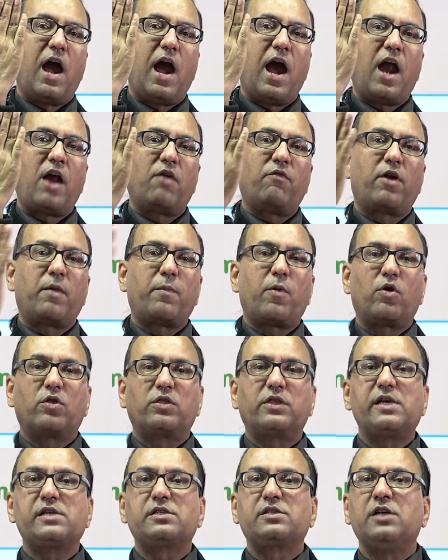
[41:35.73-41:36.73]
And what about
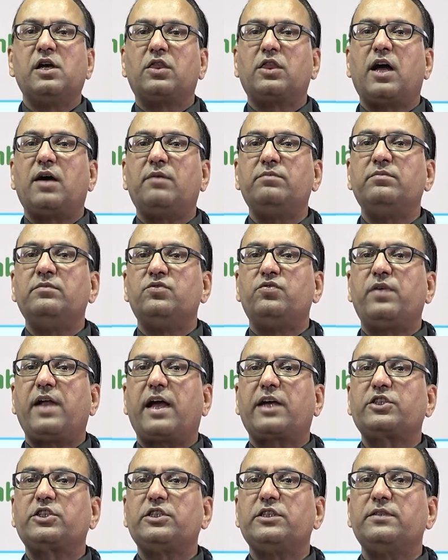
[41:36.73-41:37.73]
this thumb
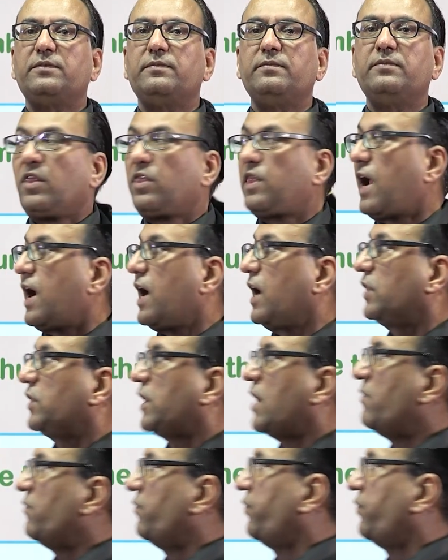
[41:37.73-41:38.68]
flexion? That thumb